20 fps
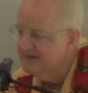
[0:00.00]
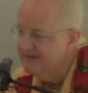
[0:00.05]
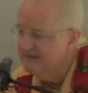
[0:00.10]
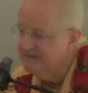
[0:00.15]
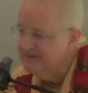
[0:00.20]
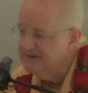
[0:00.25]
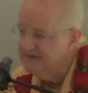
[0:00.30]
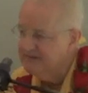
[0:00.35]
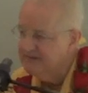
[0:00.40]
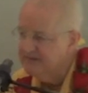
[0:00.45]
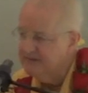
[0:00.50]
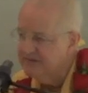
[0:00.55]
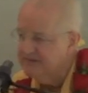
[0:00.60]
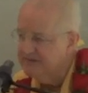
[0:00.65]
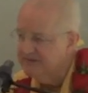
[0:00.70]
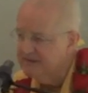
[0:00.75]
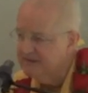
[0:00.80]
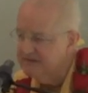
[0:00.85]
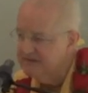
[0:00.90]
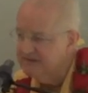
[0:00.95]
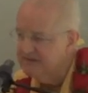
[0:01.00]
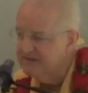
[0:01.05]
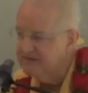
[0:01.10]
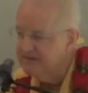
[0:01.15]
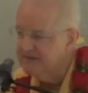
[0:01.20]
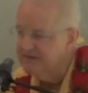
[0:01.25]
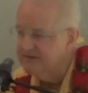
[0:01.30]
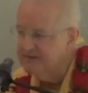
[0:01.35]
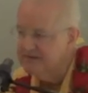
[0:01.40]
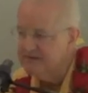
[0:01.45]
you have to do it in threes, do it in
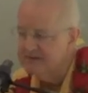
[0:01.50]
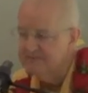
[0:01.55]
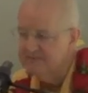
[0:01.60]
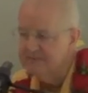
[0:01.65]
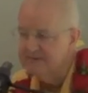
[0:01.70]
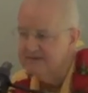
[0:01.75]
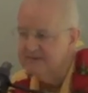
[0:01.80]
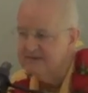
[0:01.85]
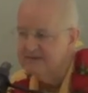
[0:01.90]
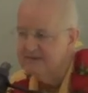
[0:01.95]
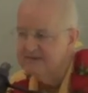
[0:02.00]
threes. But